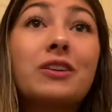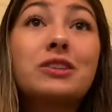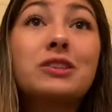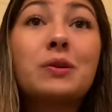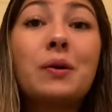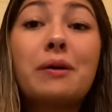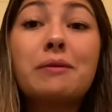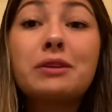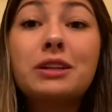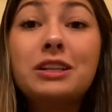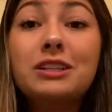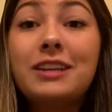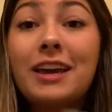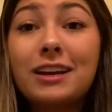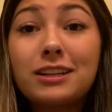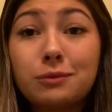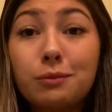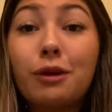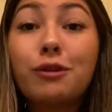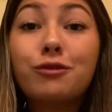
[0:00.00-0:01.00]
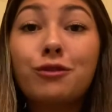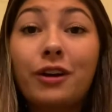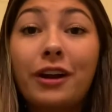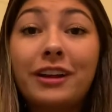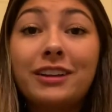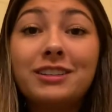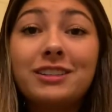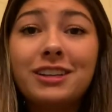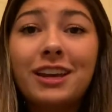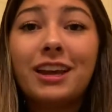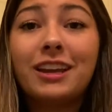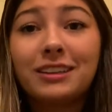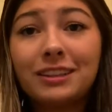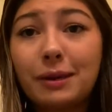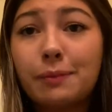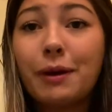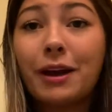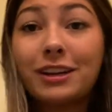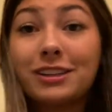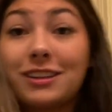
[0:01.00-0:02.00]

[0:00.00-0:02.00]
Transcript: So I'm gonna text my friend and get back